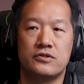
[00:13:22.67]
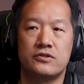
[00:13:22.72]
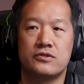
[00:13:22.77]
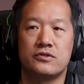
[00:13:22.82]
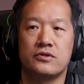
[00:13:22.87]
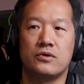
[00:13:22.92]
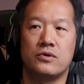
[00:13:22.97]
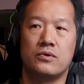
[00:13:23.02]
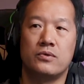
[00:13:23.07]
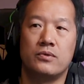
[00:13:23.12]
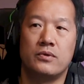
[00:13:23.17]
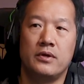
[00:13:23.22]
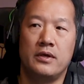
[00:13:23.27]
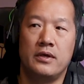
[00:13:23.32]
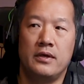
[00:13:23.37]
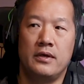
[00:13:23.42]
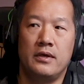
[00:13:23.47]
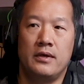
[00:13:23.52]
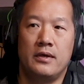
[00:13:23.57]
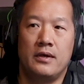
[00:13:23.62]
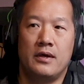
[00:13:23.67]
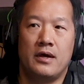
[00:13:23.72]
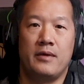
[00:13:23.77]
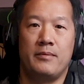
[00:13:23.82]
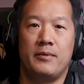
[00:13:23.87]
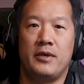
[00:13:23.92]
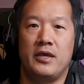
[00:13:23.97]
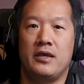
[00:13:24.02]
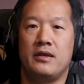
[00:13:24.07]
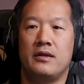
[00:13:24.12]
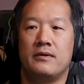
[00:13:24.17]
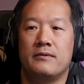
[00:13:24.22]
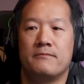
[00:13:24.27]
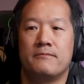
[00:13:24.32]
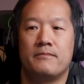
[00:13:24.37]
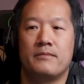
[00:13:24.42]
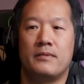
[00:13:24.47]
So I mean,